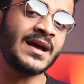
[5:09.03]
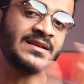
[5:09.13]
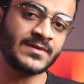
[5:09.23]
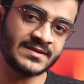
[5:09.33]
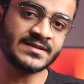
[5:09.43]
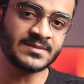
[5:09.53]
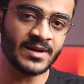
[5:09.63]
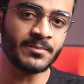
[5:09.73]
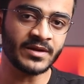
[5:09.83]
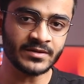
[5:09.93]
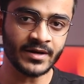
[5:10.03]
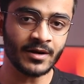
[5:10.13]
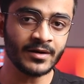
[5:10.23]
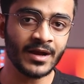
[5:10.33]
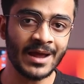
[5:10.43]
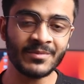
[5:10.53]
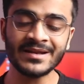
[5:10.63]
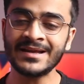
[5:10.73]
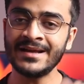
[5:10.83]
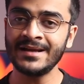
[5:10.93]
as well as display P3 color
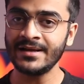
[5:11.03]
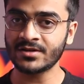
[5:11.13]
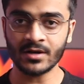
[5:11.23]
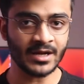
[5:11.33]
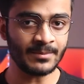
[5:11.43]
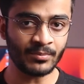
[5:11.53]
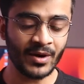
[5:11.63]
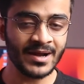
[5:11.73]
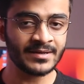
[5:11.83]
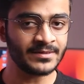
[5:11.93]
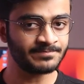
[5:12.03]
gamut. It's going to get bright,